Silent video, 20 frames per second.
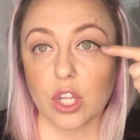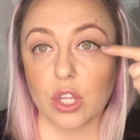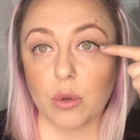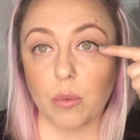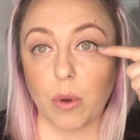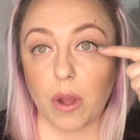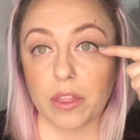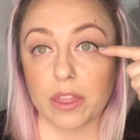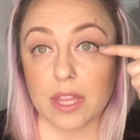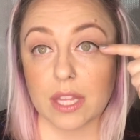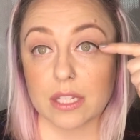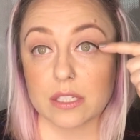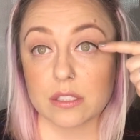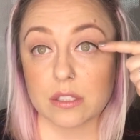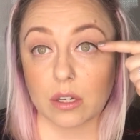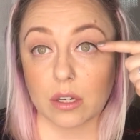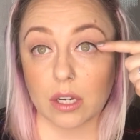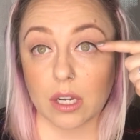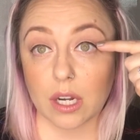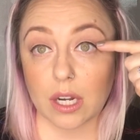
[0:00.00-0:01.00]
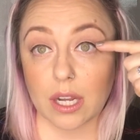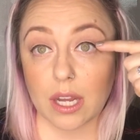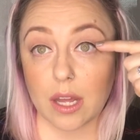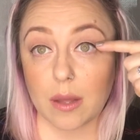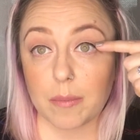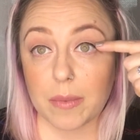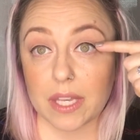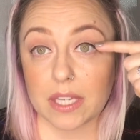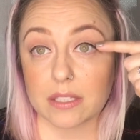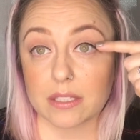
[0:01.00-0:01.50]
You want things that are gonna
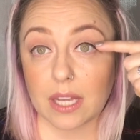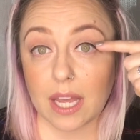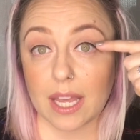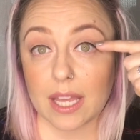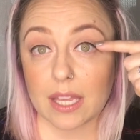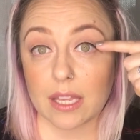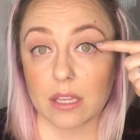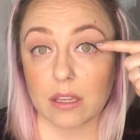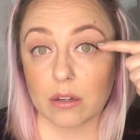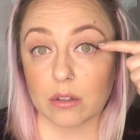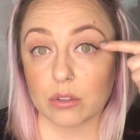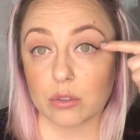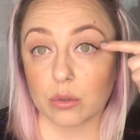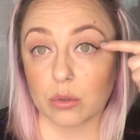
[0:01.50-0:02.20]
come in tight here